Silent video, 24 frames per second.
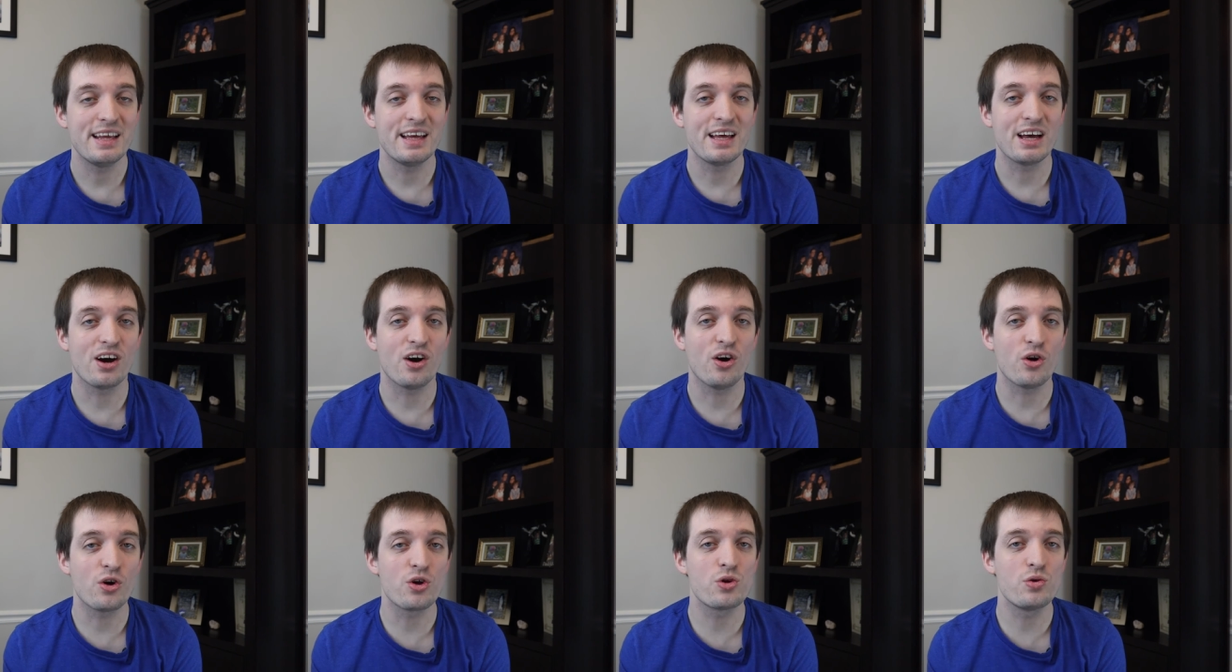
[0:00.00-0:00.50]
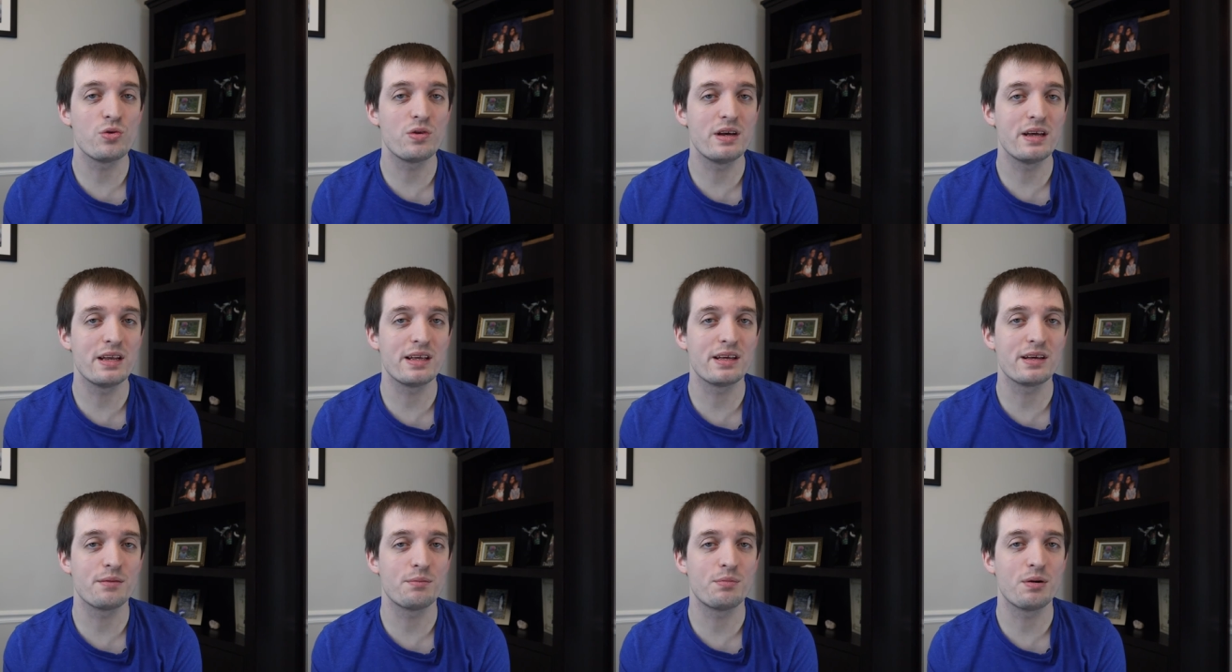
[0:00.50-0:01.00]
Are you
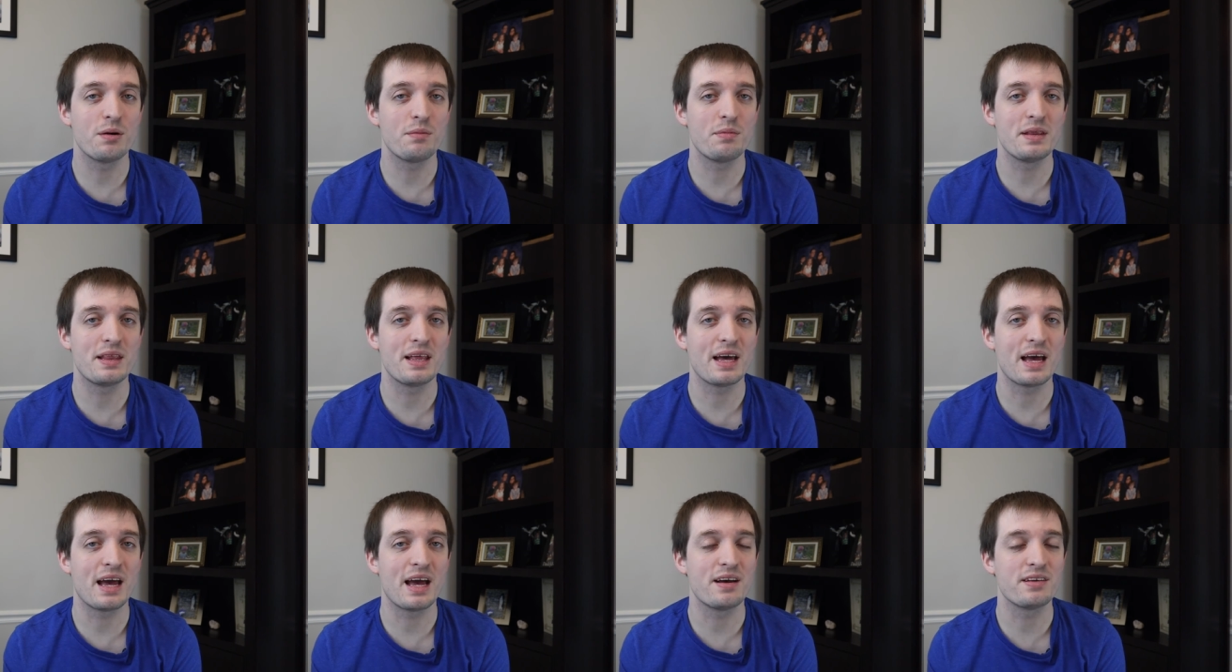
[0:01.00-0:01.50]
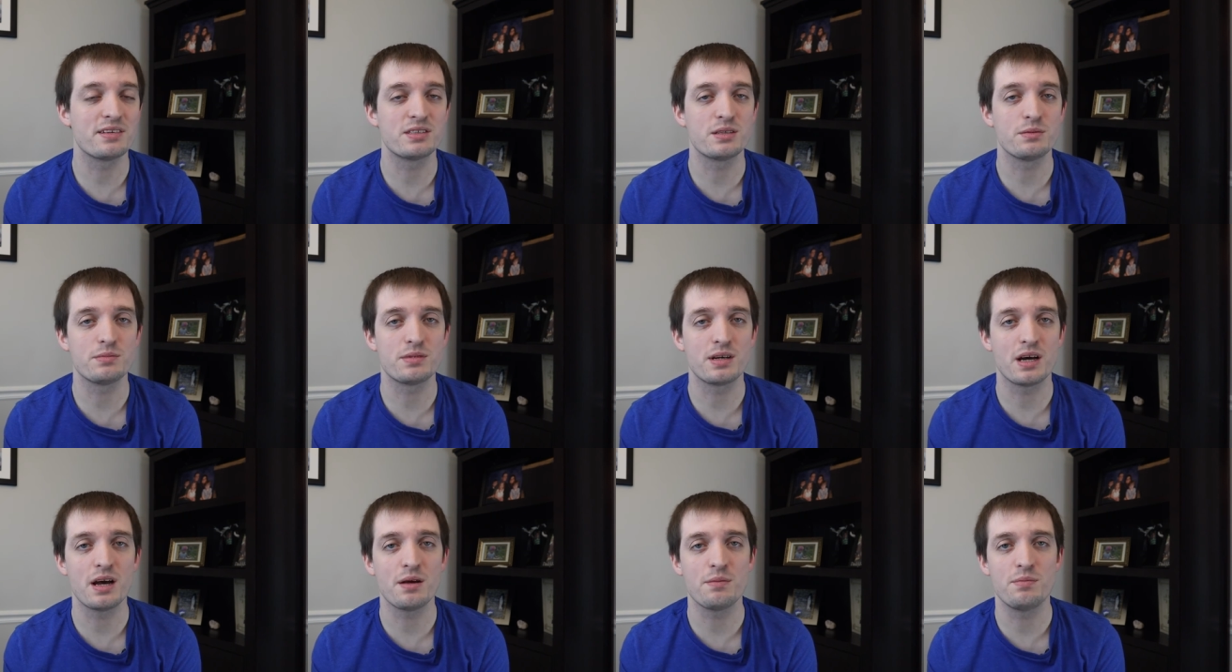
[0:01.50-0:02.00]
getting a puppy that has some
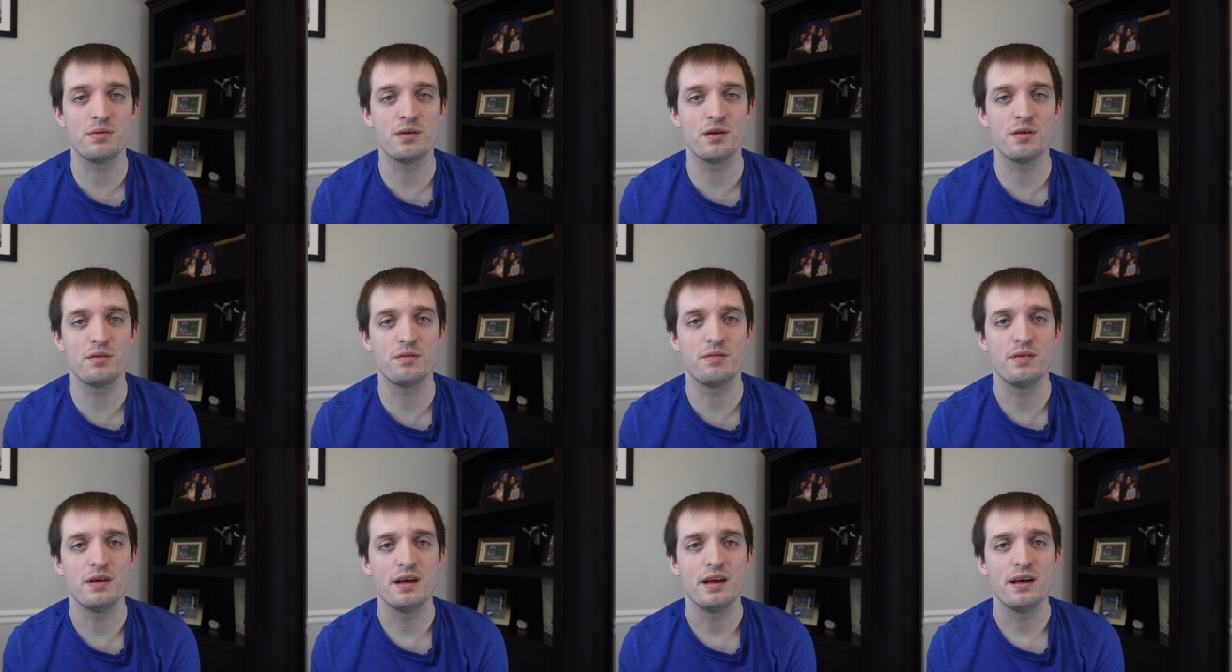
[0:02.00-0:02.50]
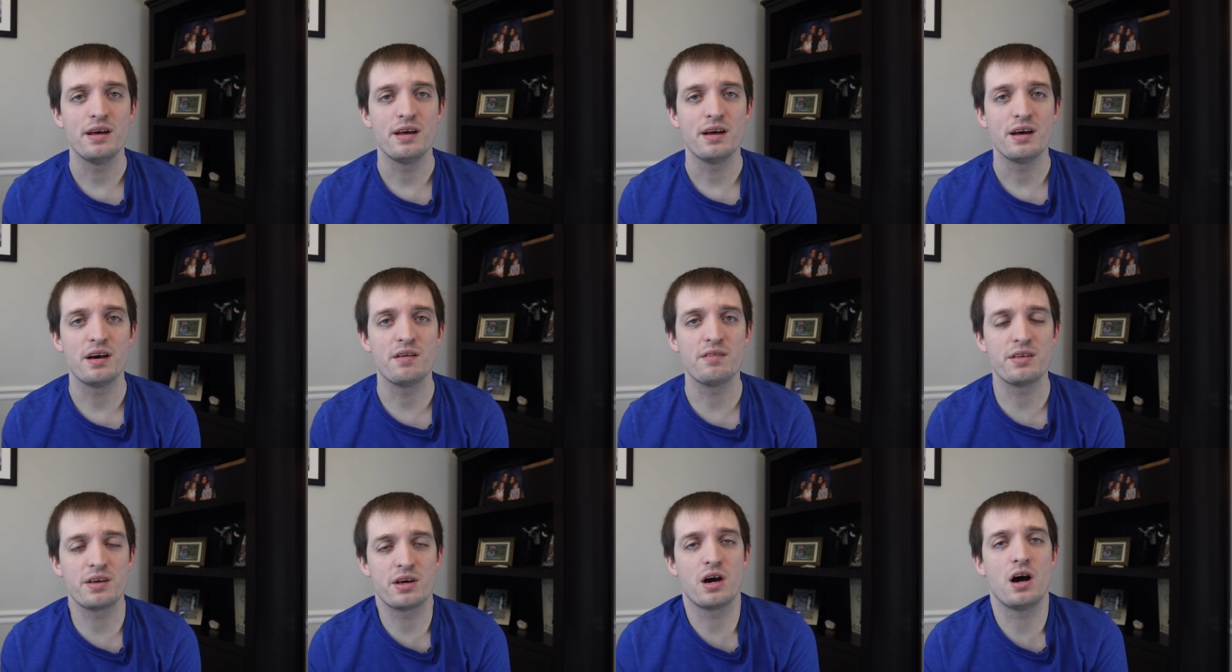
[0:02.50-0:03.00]
type of,
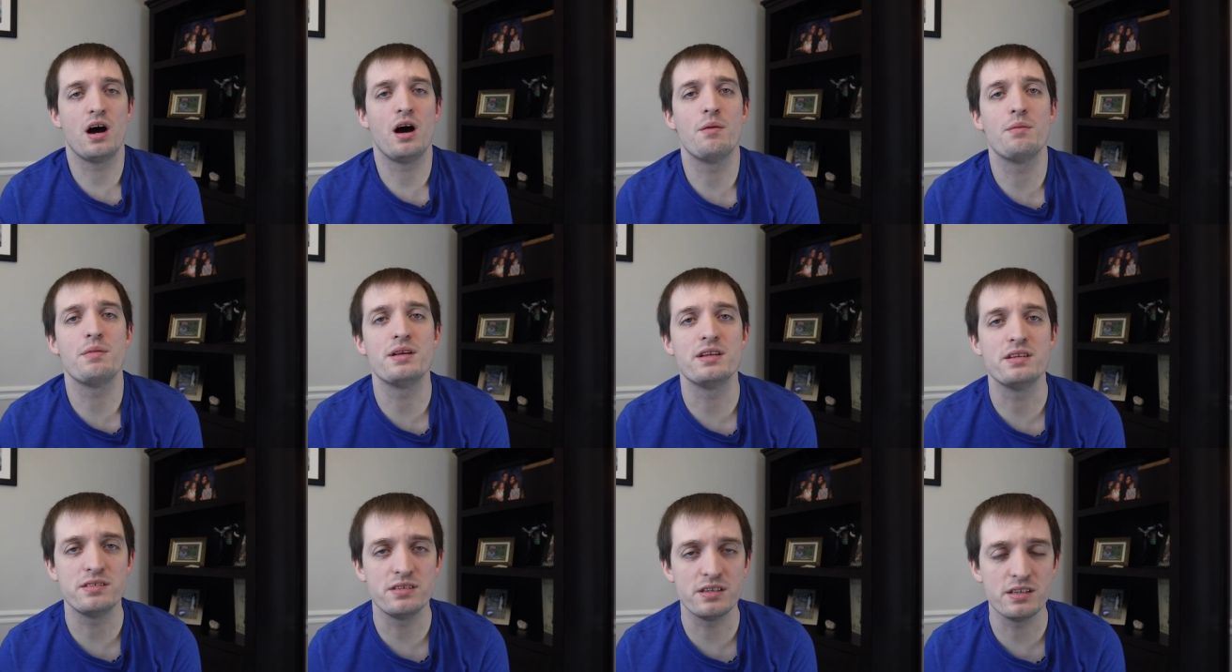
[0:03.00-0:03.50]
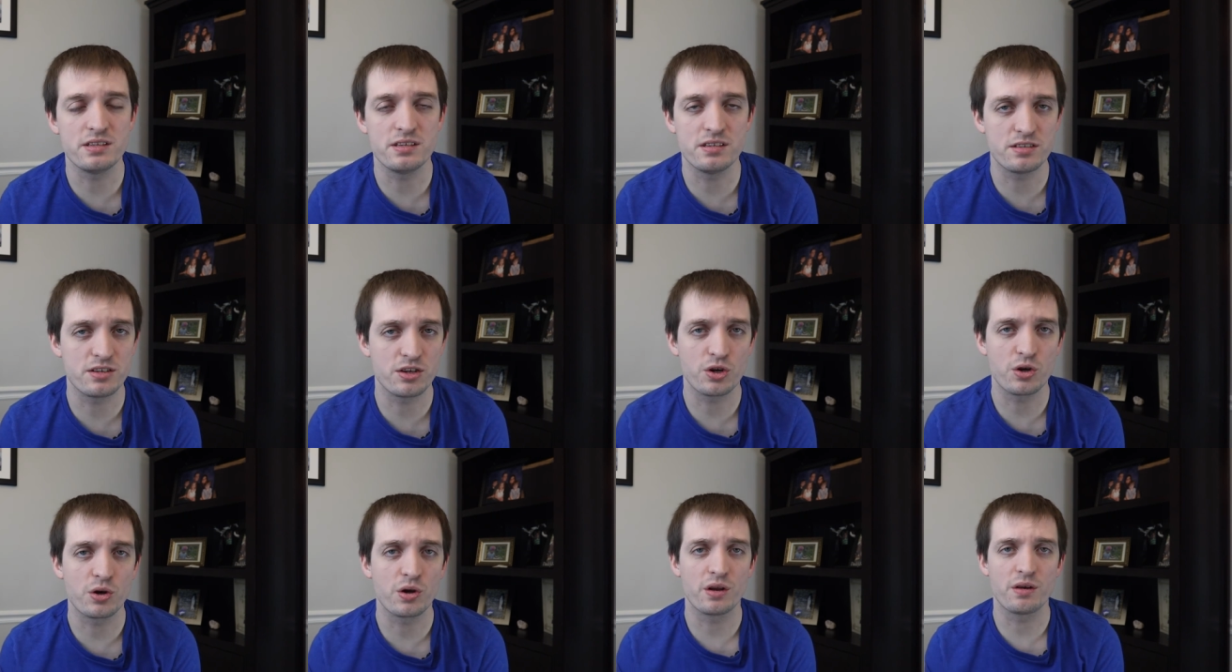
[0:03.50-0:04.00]
of the common diseases
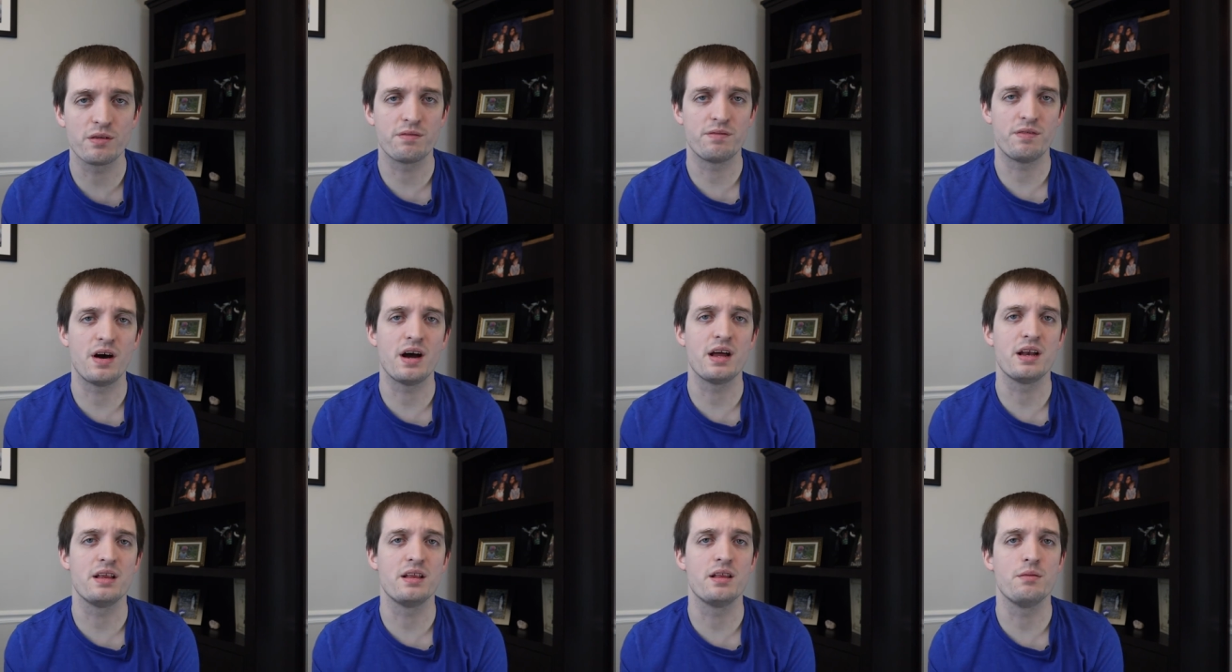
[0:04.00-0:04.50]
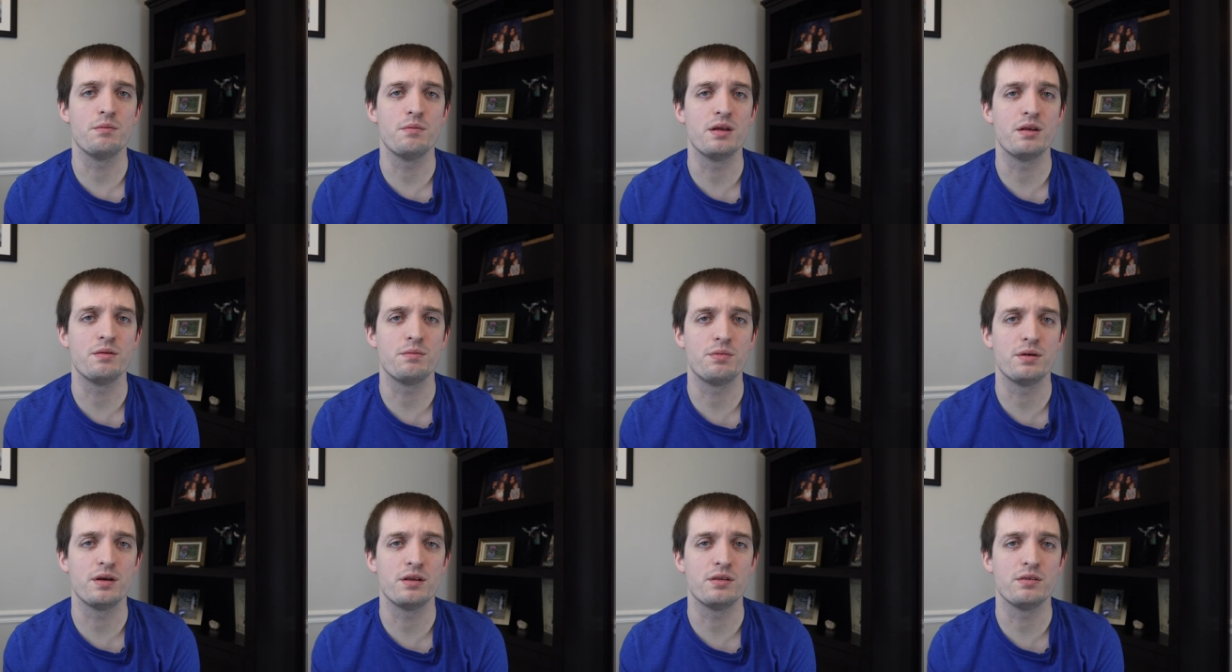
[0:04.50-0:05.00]
that you're gonna find in the min
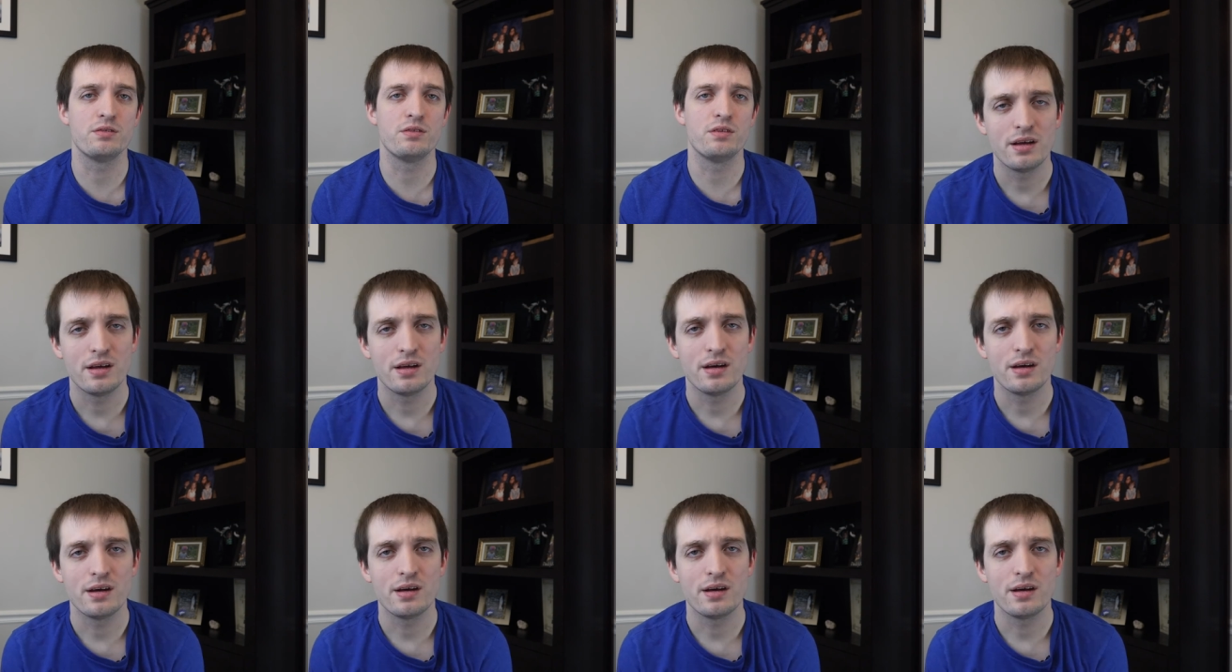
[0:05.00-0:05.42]
pins?